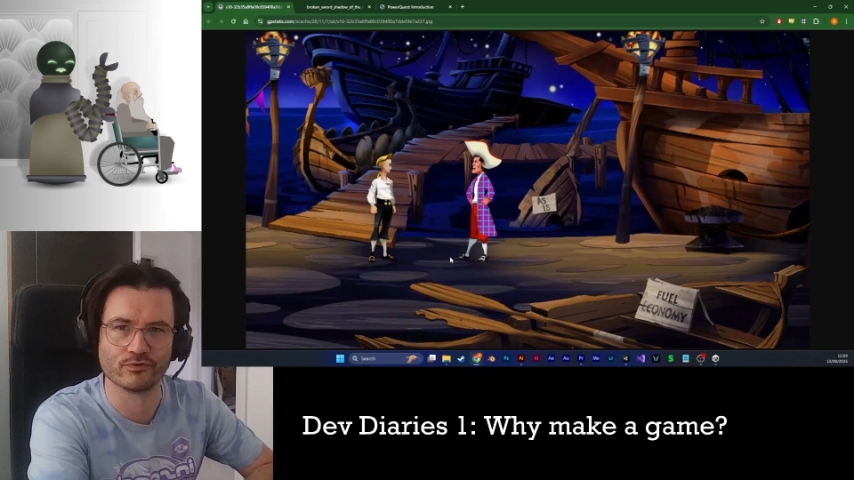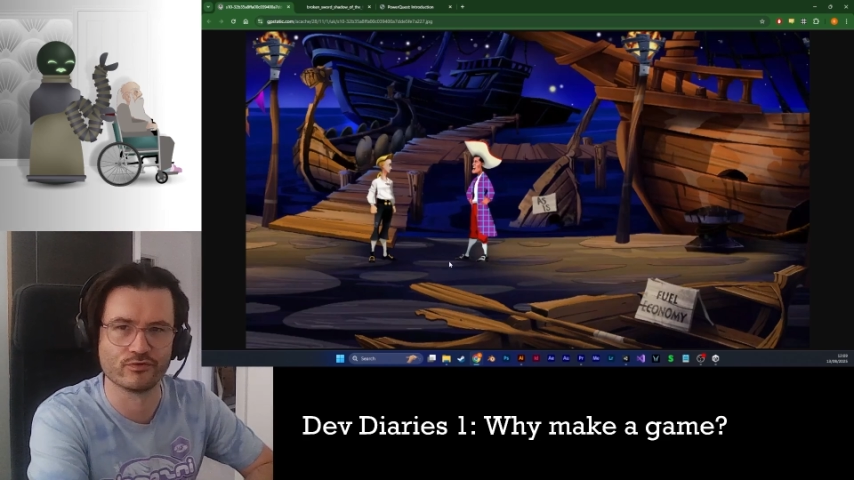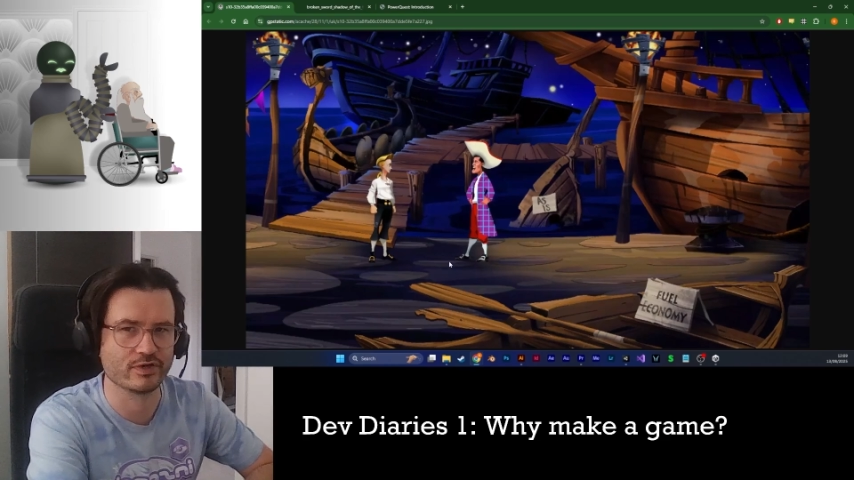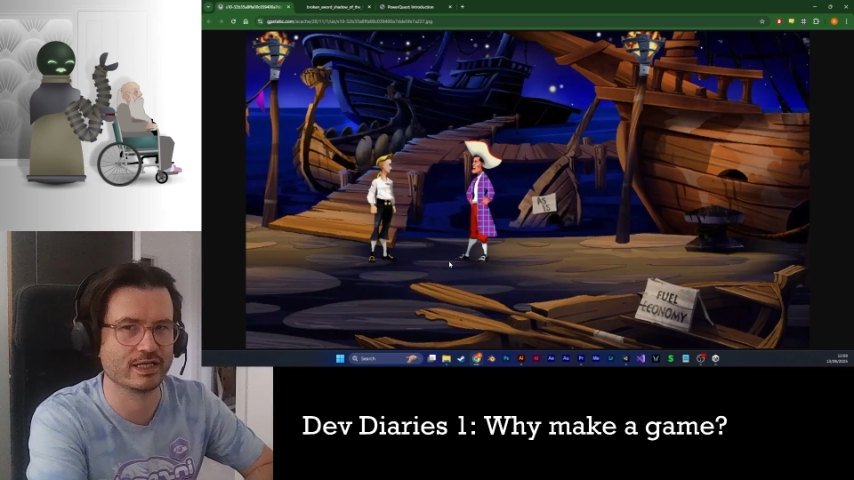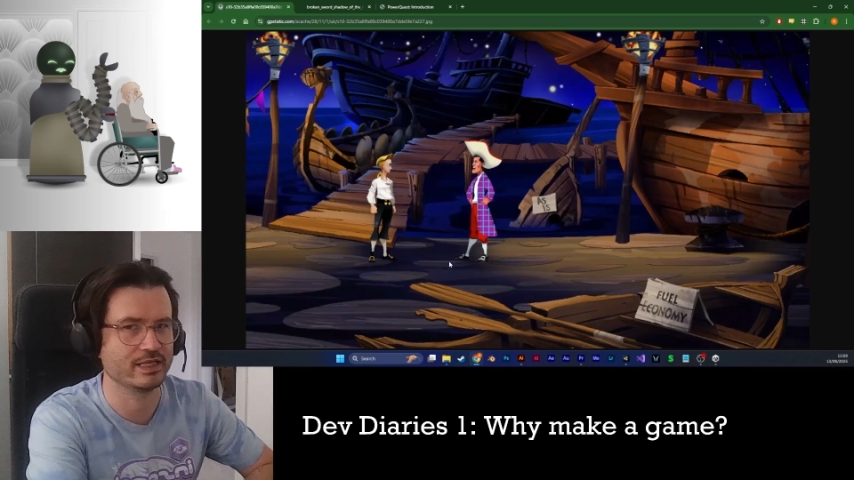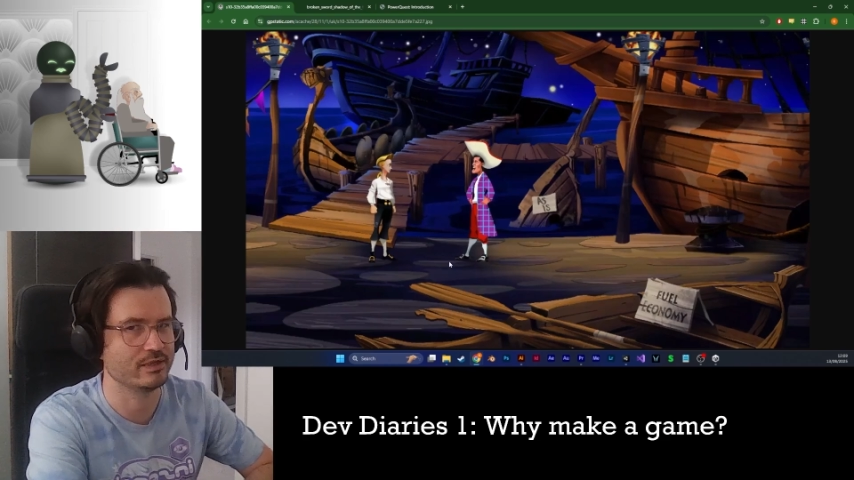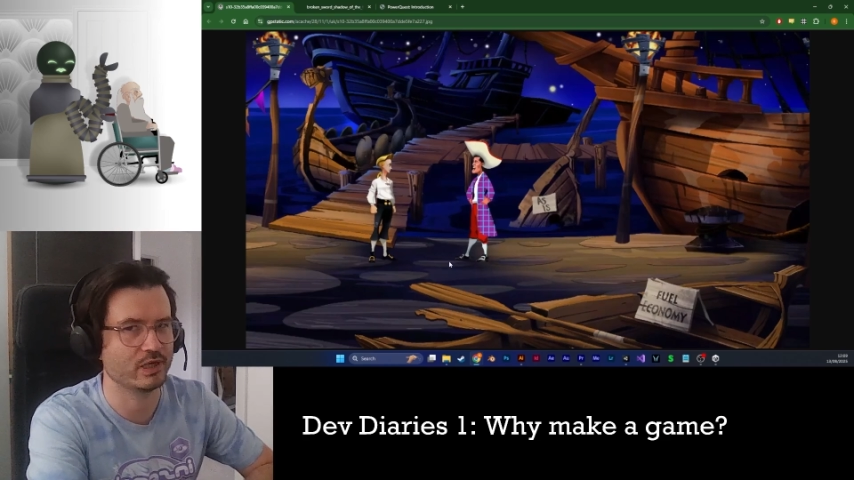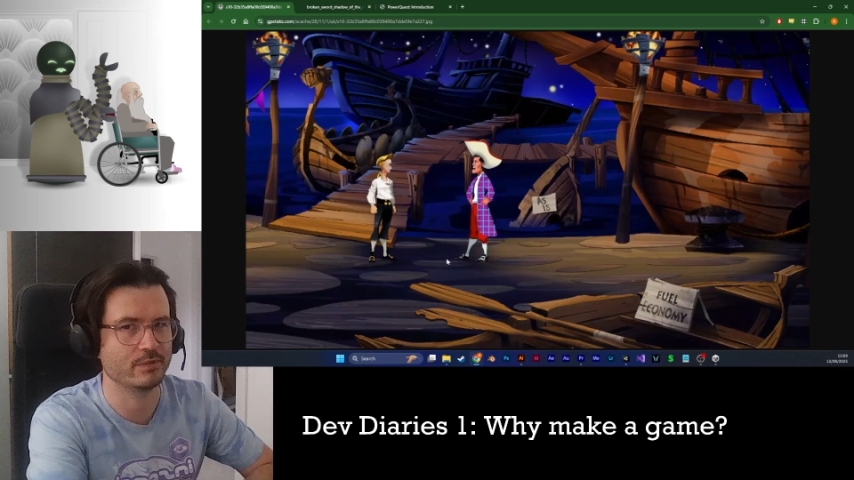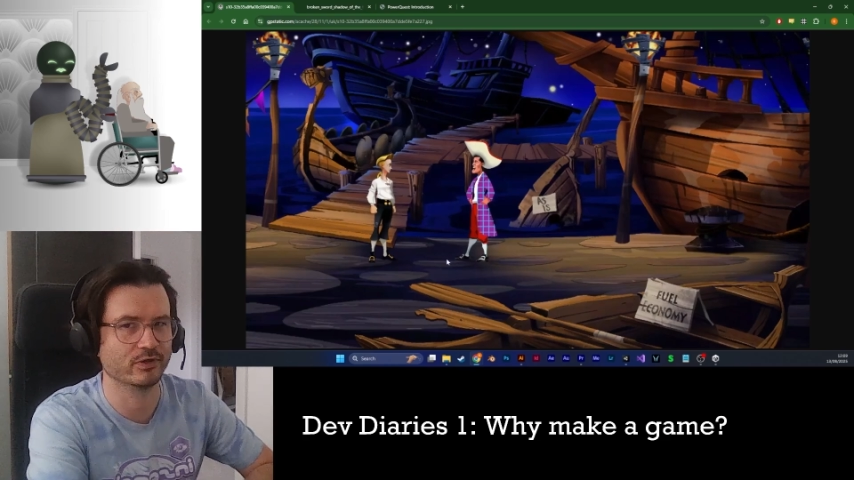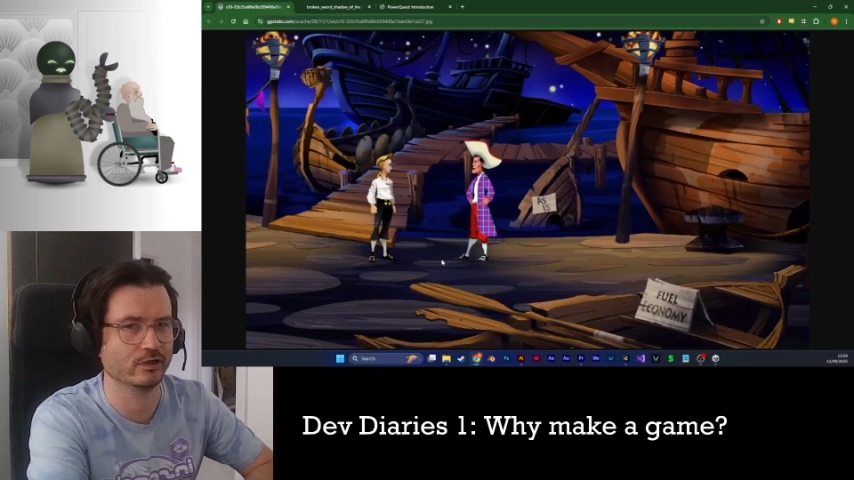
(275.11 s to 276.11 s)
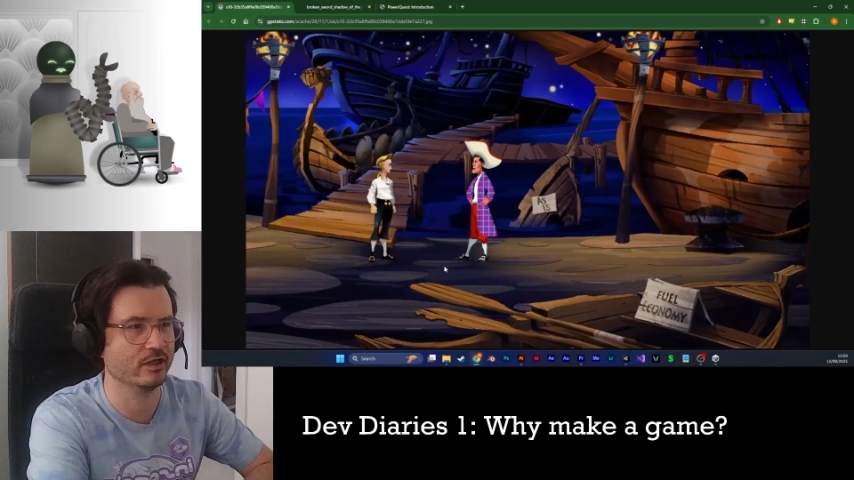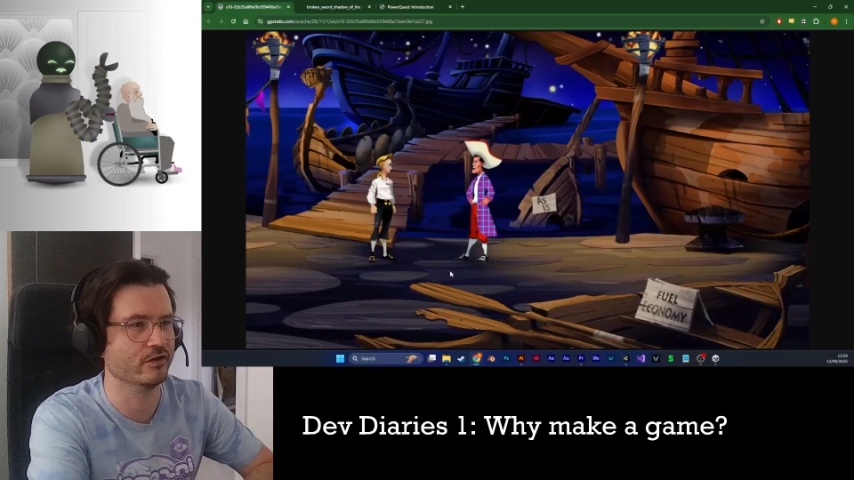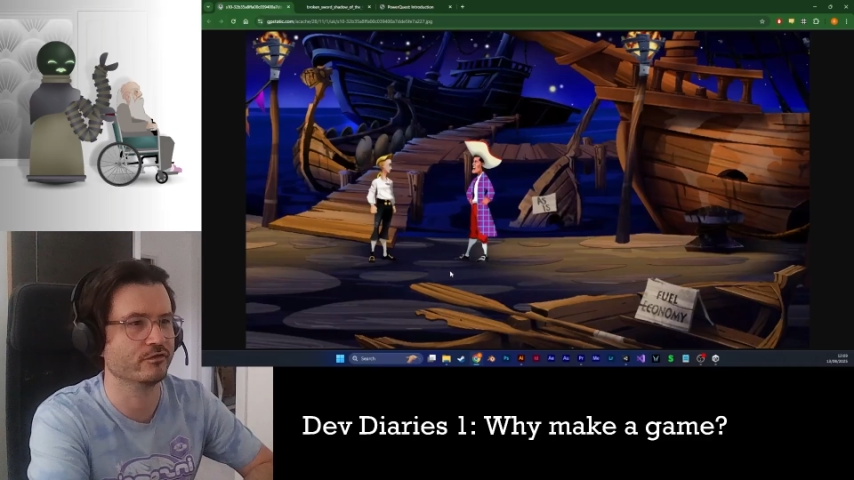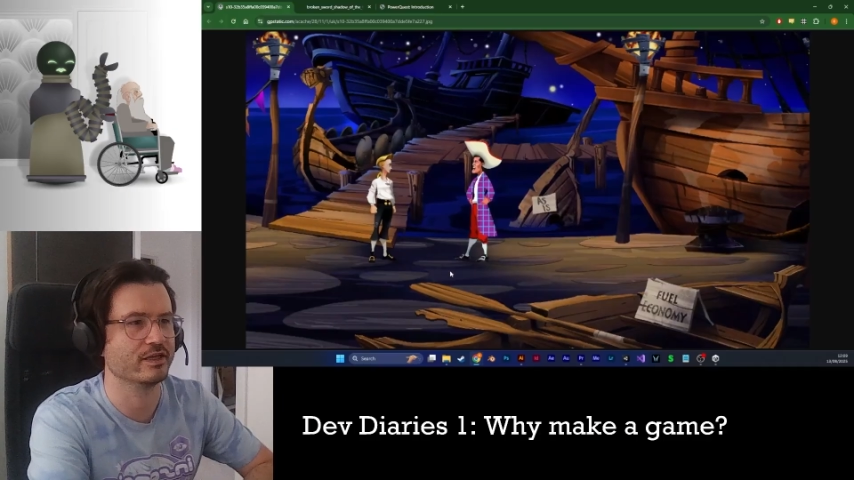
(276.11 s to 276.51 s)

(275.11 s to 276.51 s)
really people love.